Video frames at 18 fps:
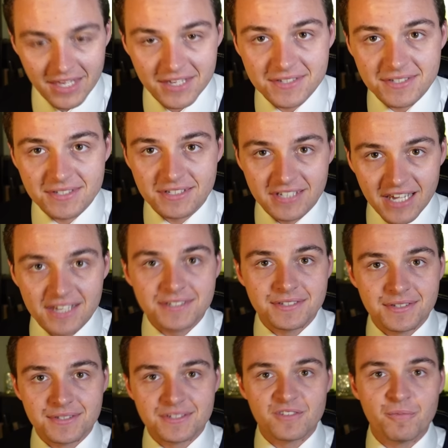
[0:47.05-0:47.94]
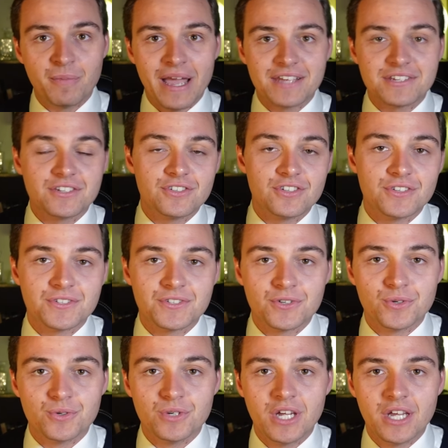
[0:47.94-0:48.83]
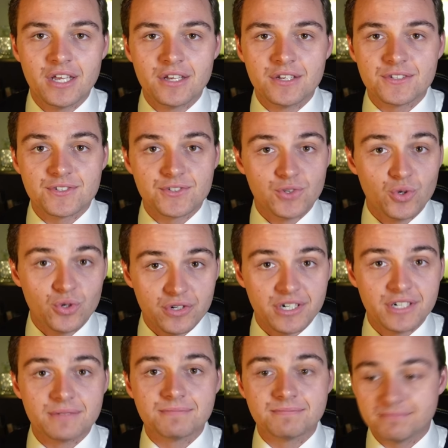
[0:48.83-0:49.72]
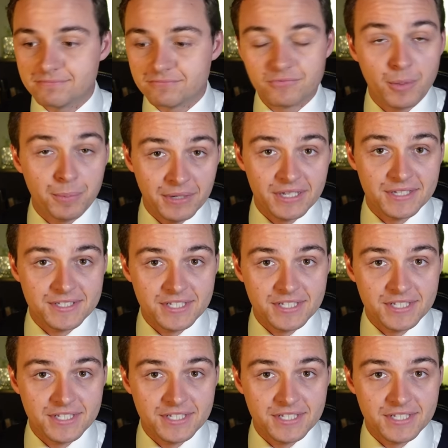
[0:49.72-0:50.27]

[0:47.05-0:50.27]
there's dozens of passengers who saw it ripping